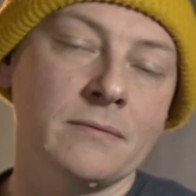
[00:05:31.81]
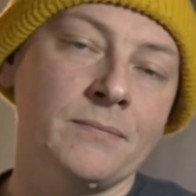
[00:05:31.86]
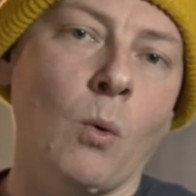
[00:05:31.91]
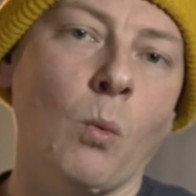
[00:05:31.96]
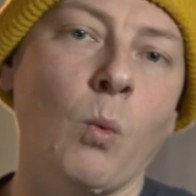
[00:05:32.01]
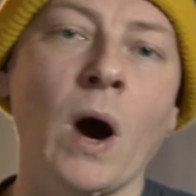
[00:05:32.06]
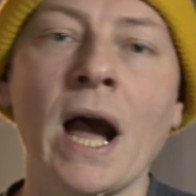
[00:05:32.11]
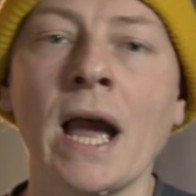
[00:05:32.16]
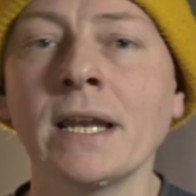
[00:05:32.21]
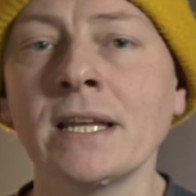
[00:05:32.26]

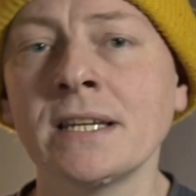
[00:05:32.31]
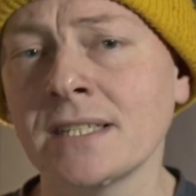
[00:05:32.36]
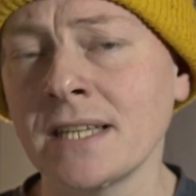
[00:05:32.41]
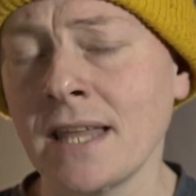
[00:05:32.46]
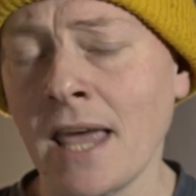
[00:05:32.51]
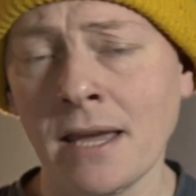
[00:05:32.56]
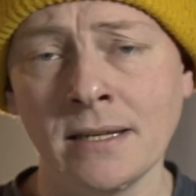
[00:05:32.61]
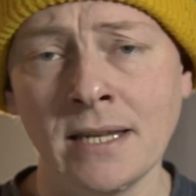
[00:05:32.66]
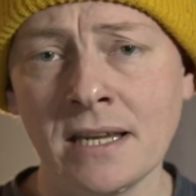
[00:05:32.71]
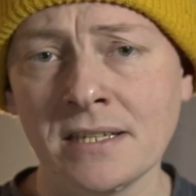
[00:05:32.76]
Why is
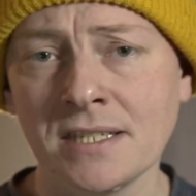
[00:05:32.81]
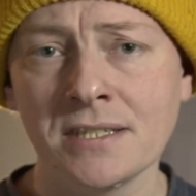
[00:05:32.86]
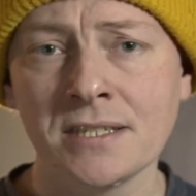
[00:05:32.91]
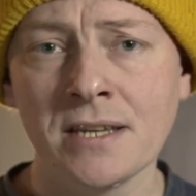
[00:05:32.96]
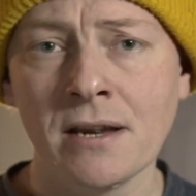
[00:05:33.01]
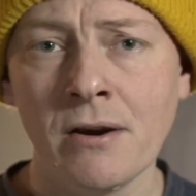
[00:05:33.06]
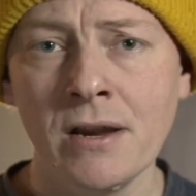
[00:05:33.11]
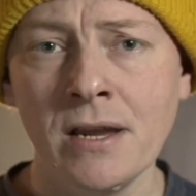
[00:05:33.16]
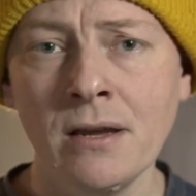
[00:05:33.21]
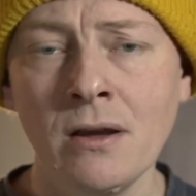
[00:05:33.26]
that
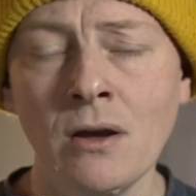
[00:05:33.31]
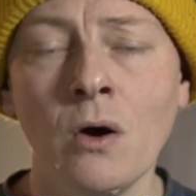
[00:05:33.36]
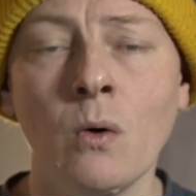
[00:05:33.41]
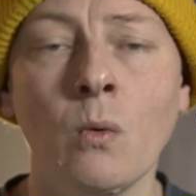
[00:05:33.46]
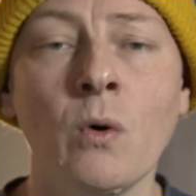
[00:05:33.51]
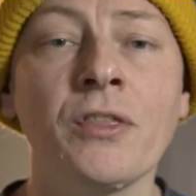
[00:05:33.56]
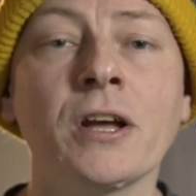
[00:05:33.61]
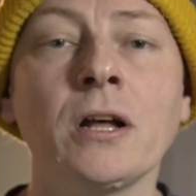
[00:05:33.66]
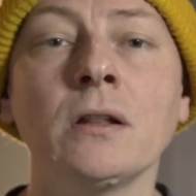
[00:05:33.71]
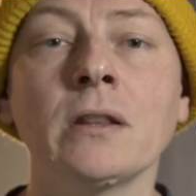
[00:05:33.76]
necessary?
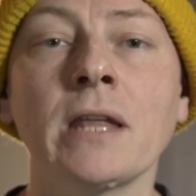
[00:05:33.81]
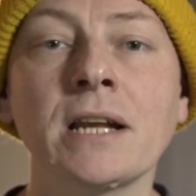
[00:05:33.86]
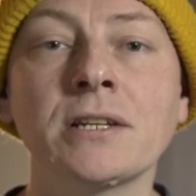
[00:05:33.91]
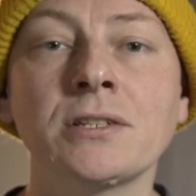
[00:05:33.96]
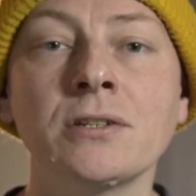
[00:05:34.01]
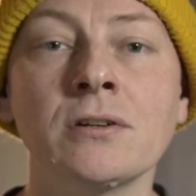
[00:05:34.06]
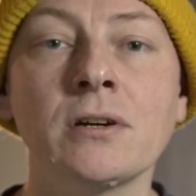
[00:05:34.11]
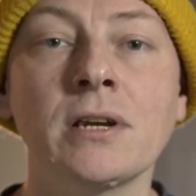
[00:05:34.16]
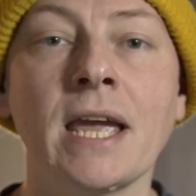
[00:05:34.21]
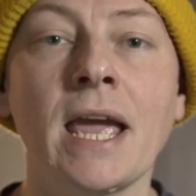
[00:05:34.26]
Well, the
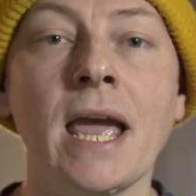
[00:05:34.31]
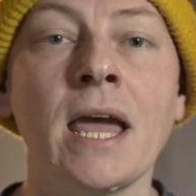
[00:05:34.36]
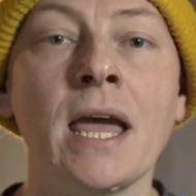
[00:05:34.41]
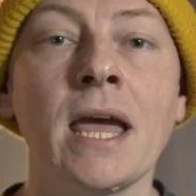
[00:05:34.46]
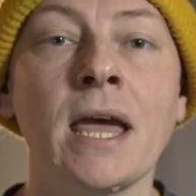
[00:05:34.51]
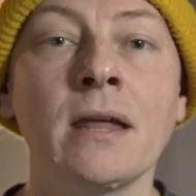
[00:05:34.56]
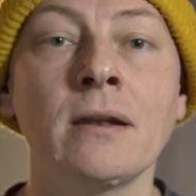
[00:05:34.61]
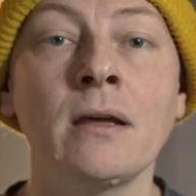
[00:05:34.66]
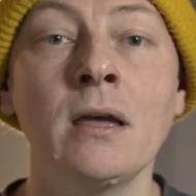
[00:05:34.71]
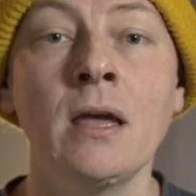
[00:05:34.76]
collector
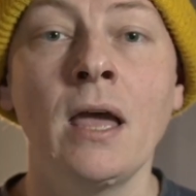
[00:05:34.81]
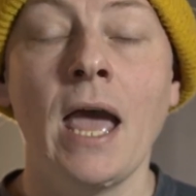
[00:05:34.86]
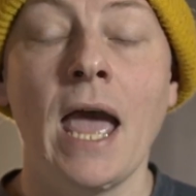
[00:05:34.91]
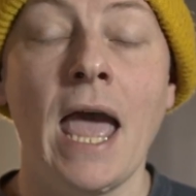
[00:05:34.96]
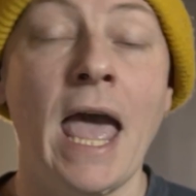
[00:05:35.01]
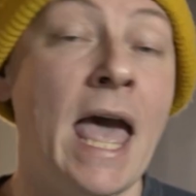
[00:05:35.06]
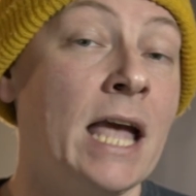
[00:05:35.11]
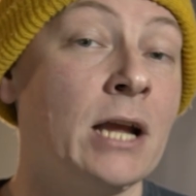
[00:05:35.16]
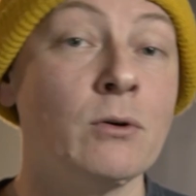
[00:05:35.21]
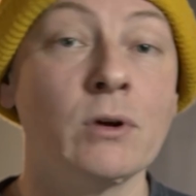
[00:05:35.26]
can
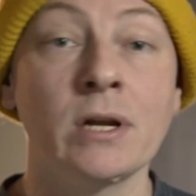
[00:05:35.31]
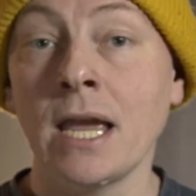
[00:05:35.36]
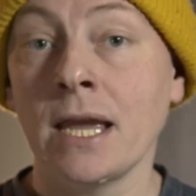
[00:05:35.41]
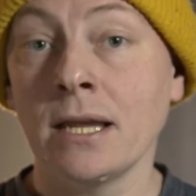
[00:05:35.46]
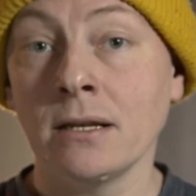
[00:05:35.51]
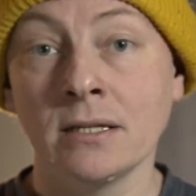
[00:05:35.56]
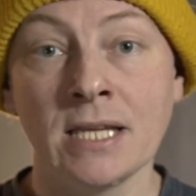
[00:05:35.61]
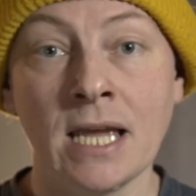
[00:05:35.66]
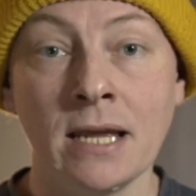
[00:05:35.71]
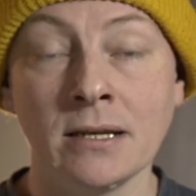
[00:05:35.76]

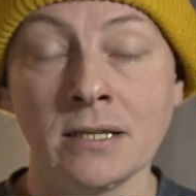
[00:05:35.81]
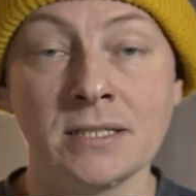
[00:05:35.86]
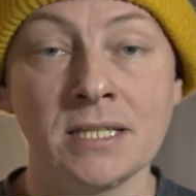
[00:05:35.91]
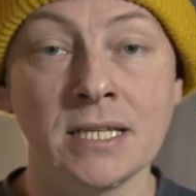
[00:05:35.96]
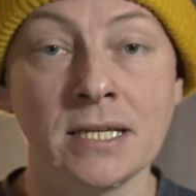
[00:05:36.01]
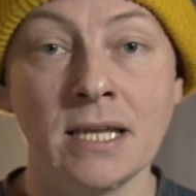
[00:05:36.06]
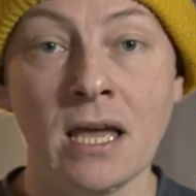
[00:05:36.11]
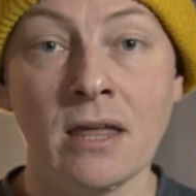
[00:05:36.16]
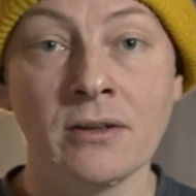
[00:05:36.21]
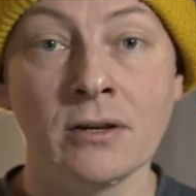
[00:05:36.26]
aggregate data
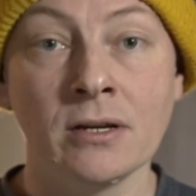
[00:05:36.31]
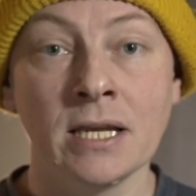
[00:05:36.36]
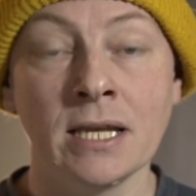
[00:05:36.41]
together.